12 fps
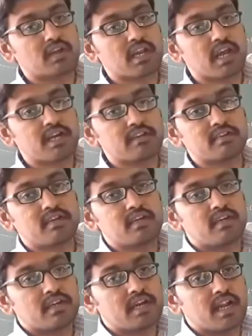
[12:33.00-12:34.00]
class,
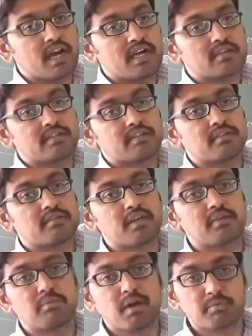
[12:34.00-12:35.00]
then
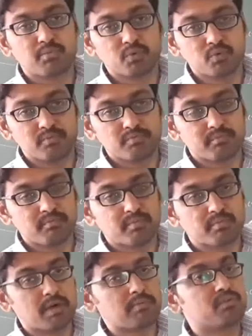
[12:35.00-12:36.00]

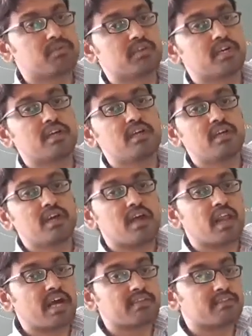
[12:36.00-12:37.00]
Babu is a
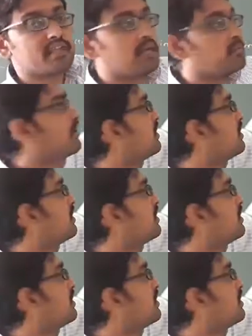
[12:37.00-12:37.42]
class name.